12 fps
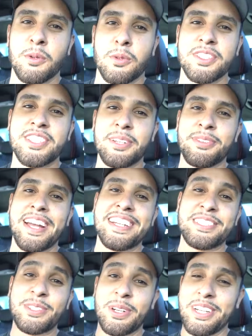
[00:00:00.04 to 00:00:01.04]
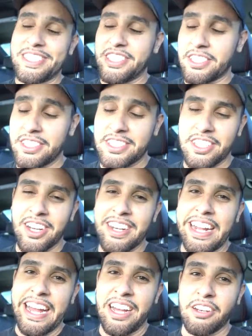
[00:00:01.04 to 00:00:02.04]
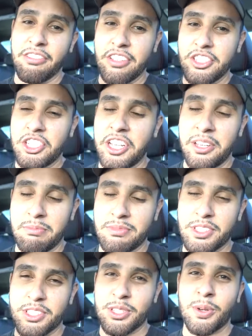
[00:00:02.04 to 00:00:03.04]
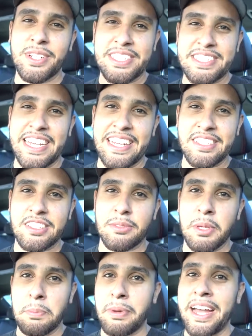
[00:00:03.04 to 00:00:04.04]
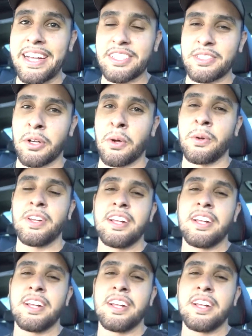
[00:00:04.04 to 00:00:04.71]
What's up, guys? So I just got out of the gym, so excited to be back. So